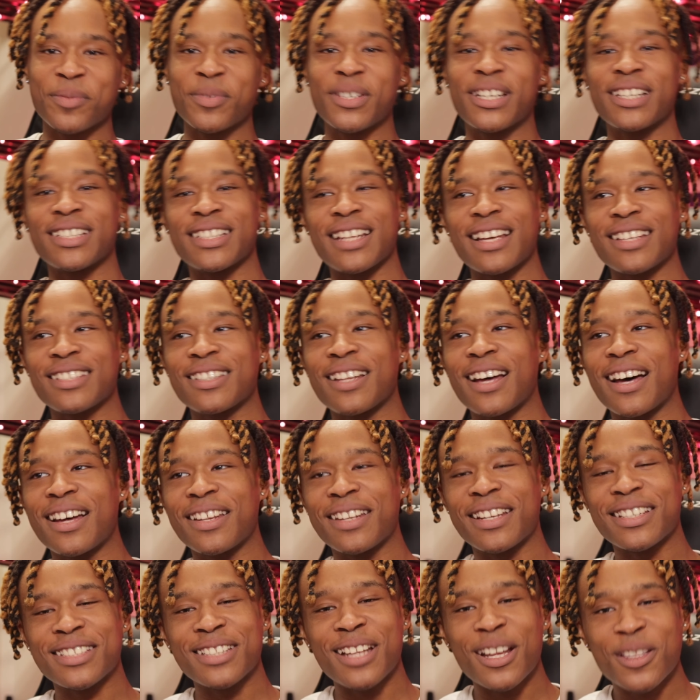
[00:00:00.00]
because that's not
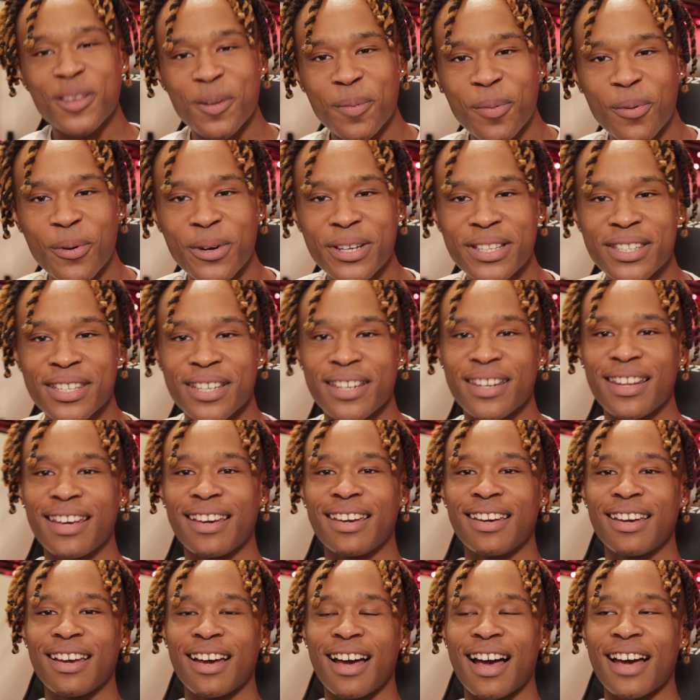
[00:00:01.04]
that's not the point today.